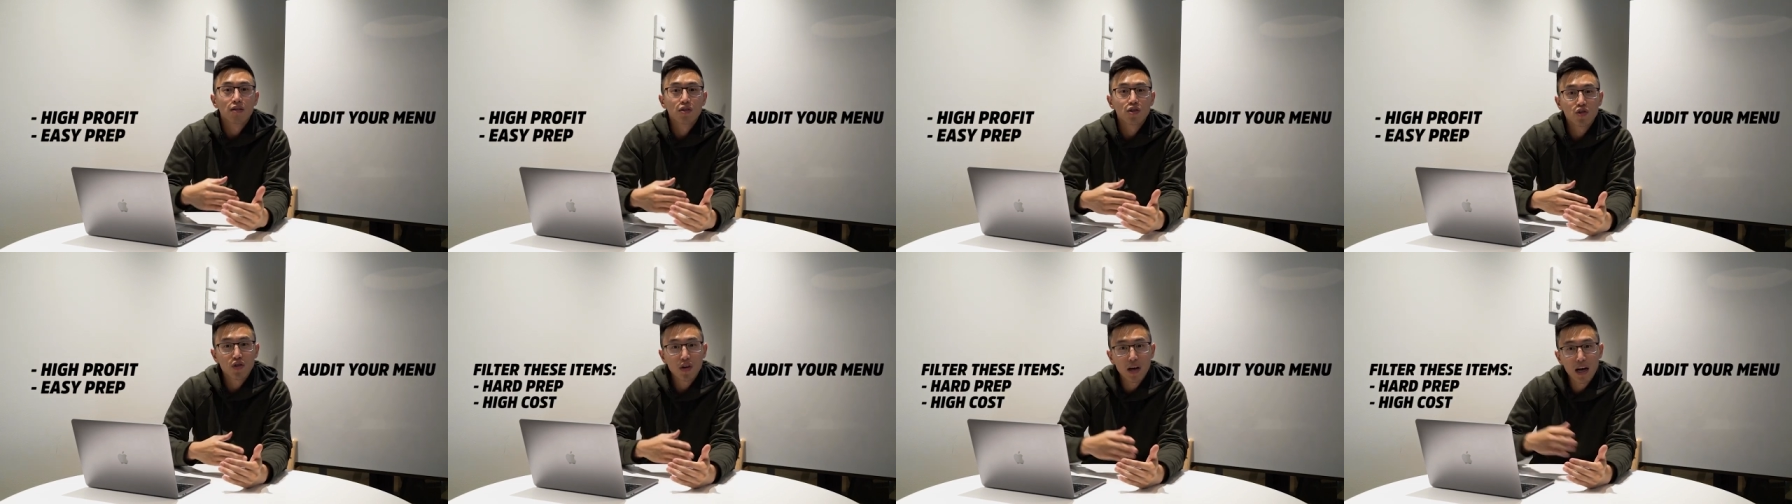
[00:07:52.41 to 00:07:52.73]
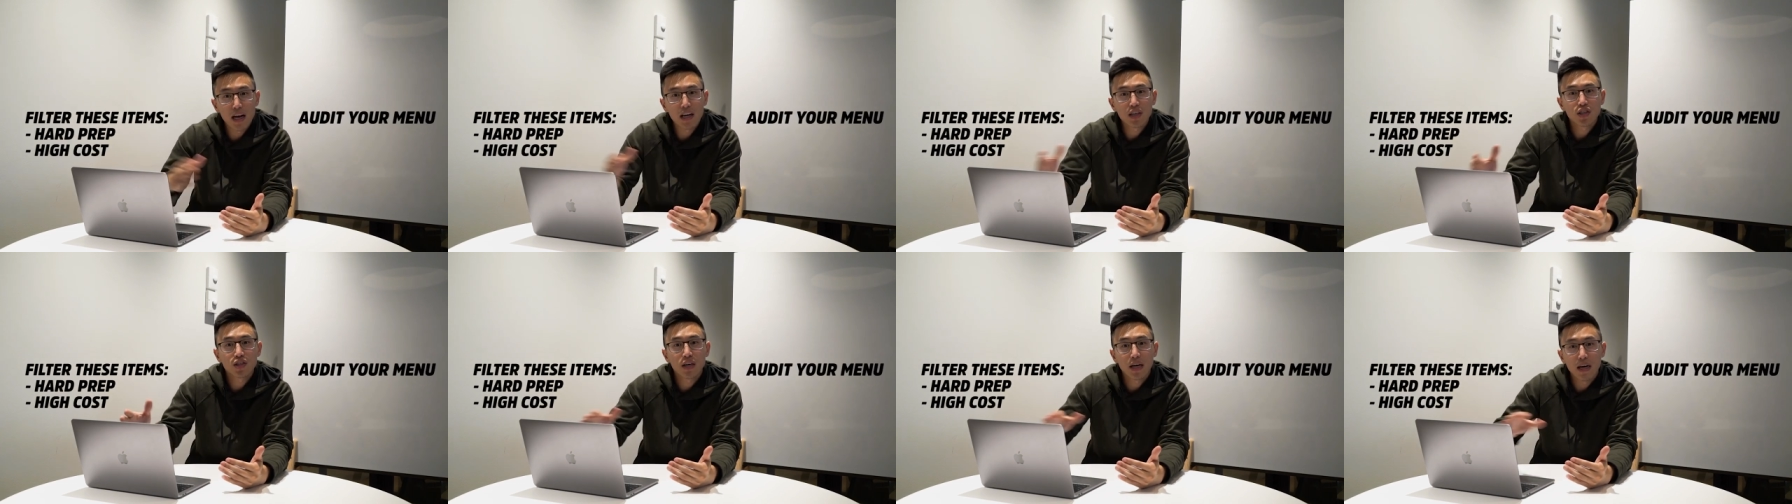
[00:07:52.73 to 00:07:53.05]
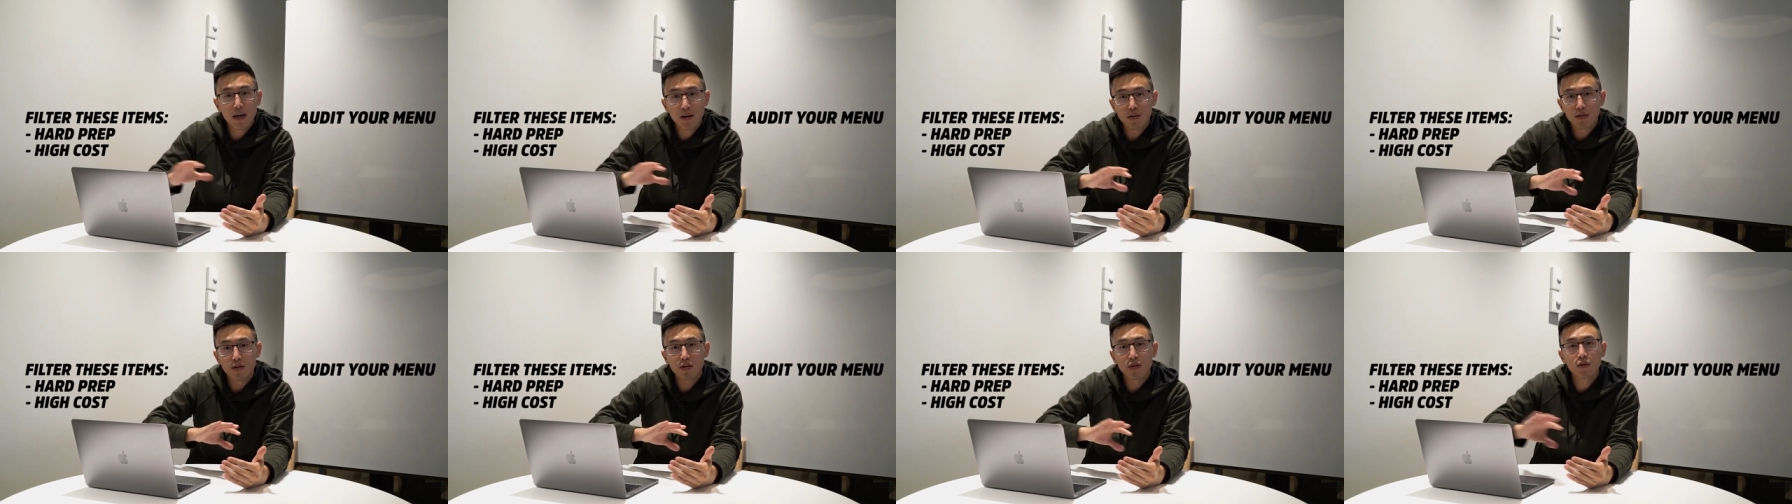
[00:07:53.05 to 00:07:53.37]
trash
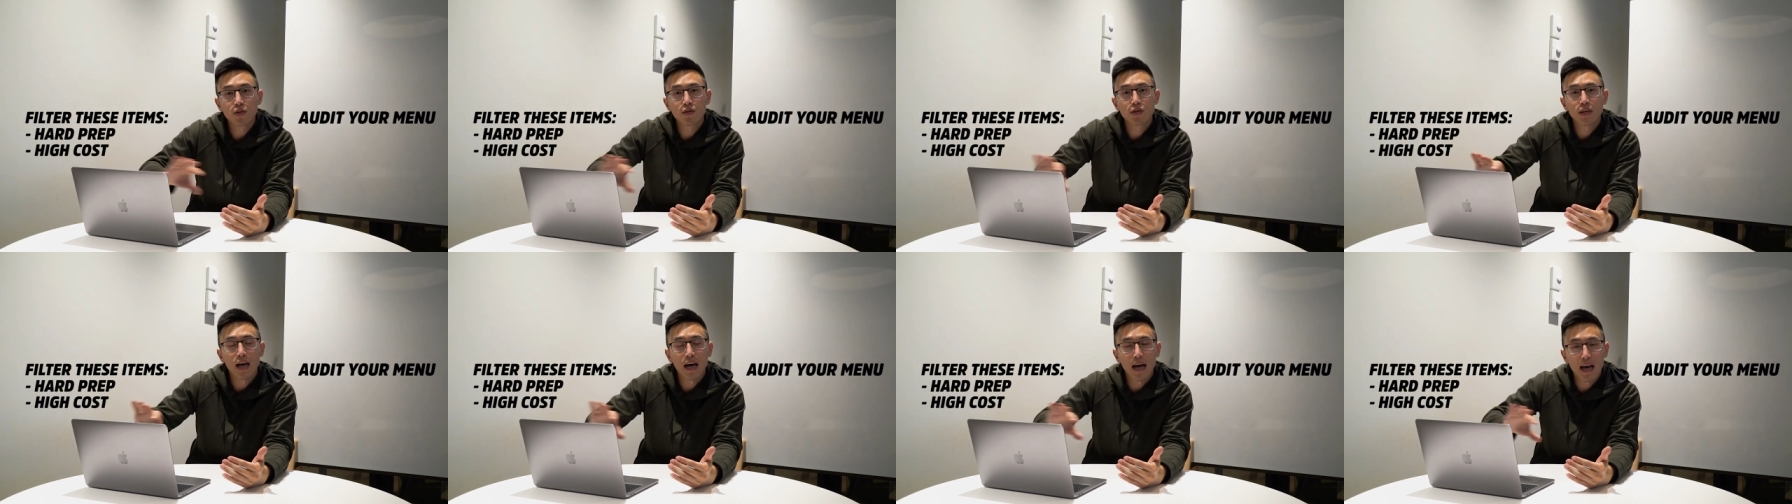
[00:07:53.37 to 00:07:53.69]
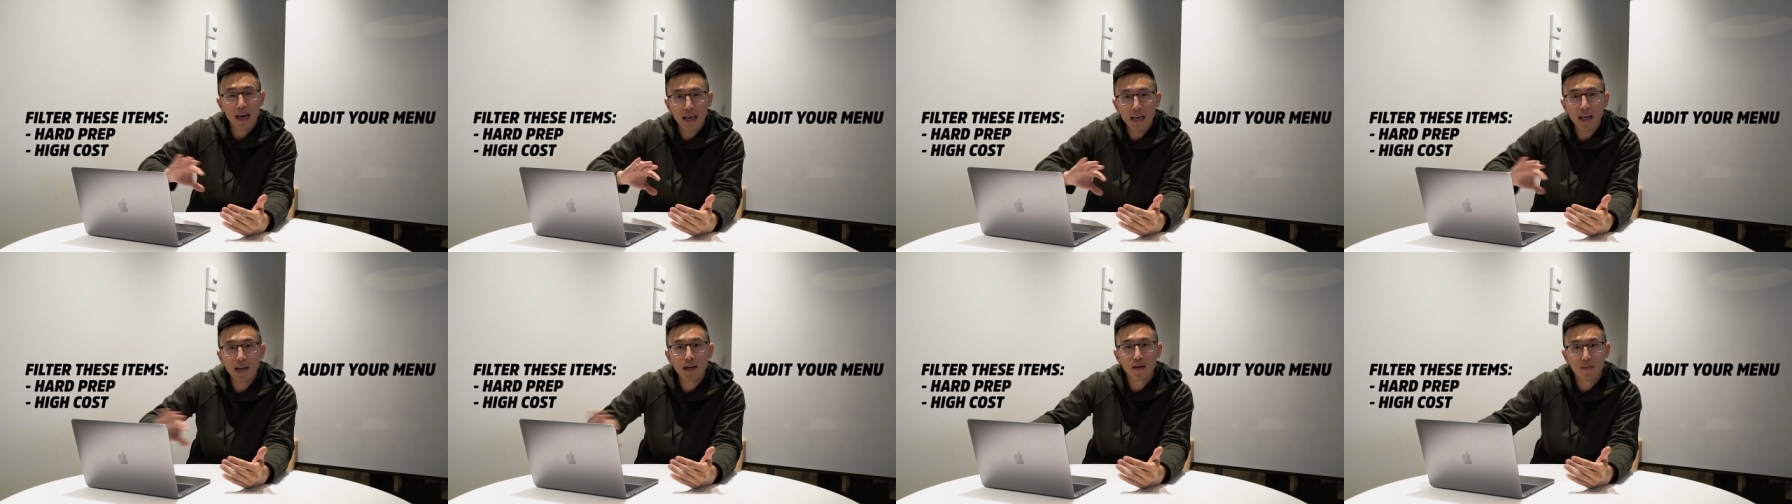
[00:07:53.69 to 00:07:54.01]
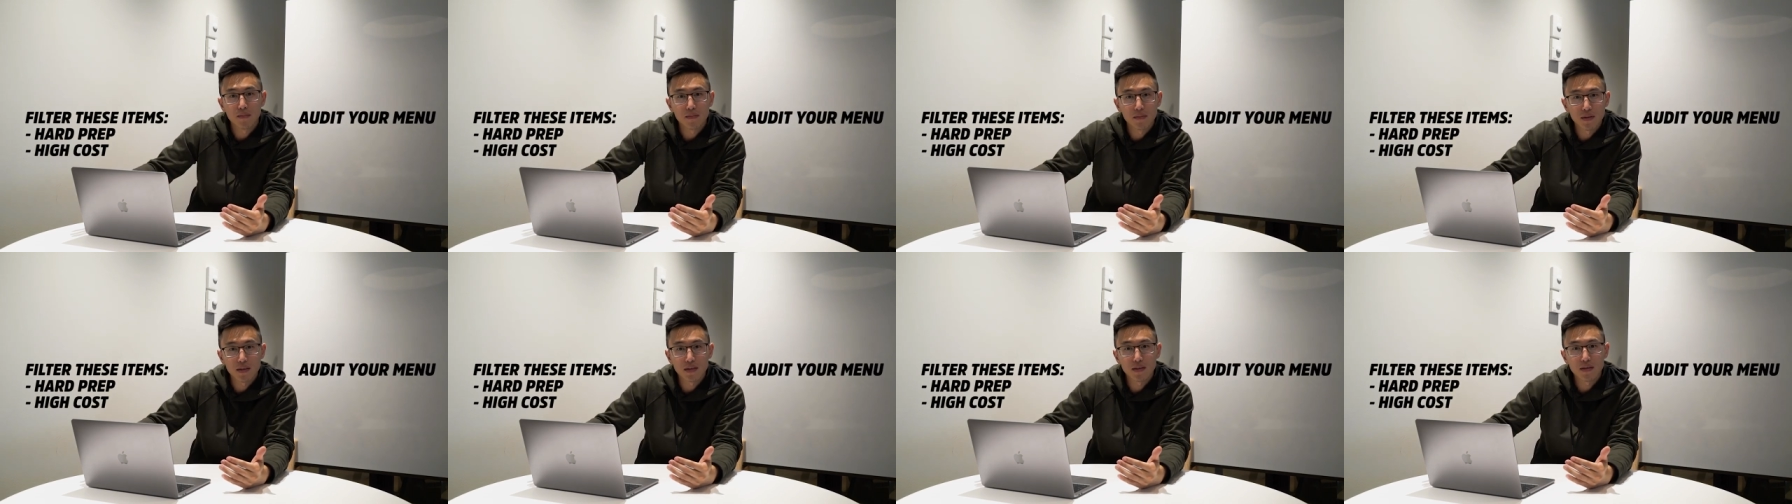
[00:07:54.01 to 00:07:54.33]
out those
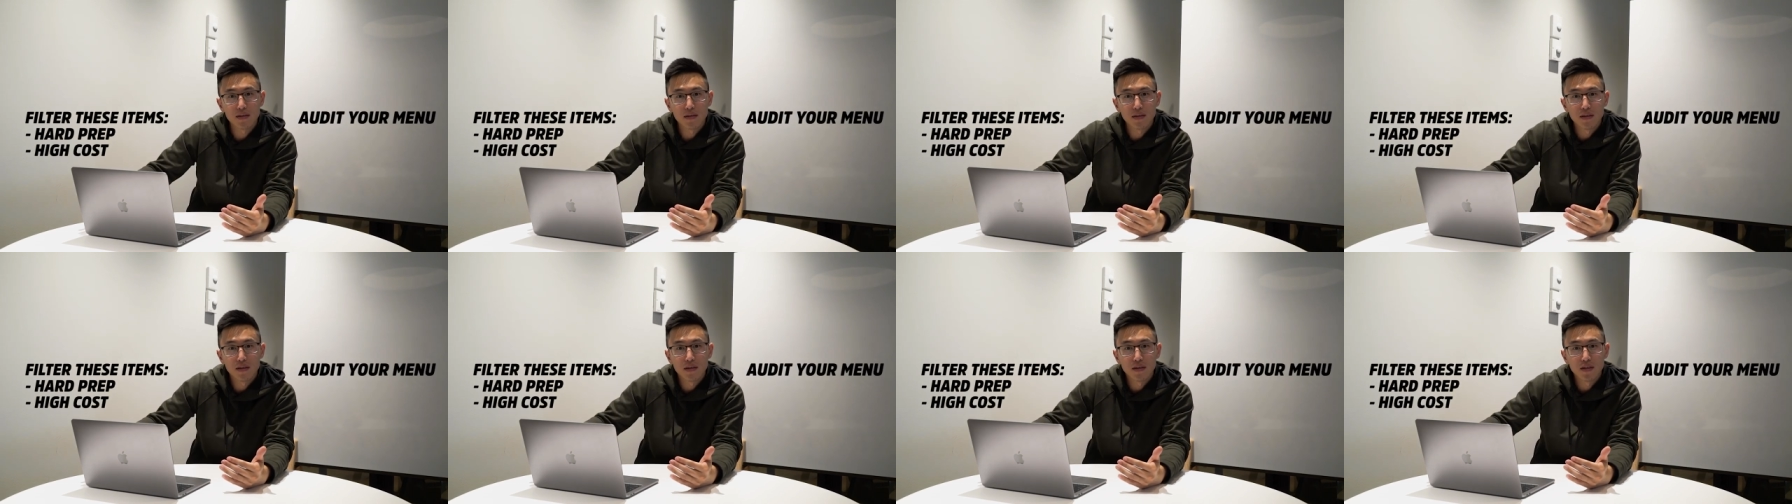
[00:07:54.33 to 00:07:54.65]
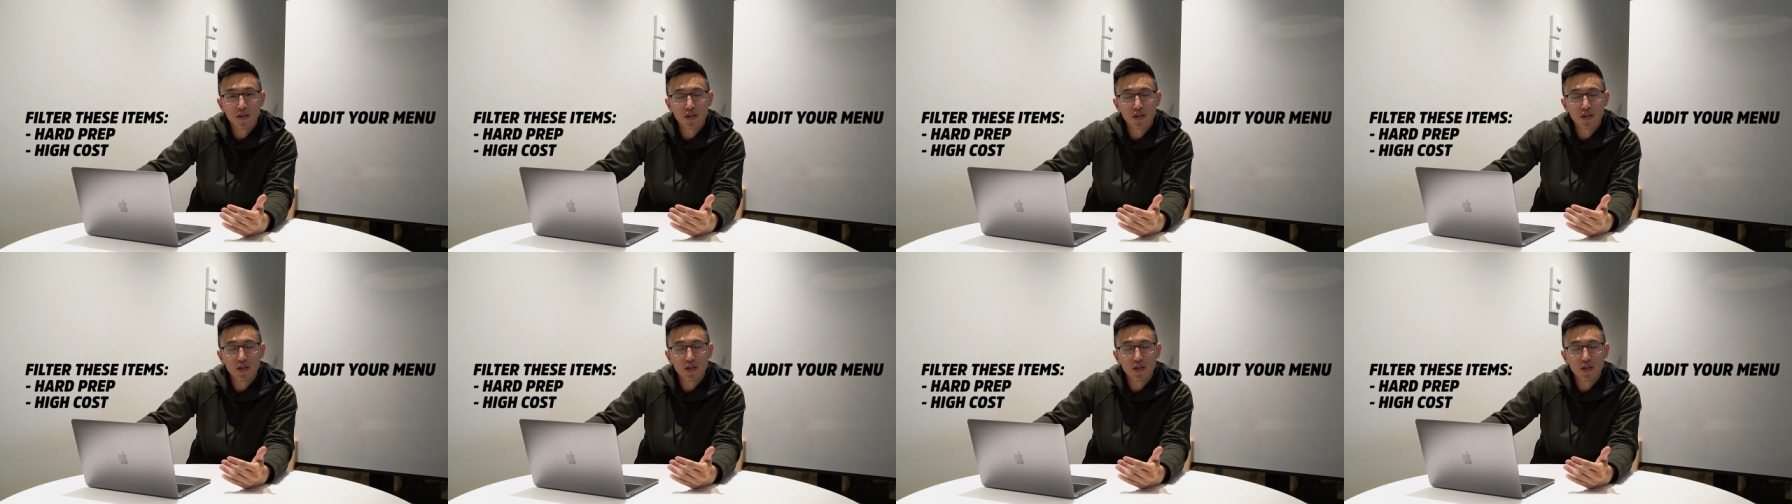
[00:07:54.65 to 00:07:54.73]
items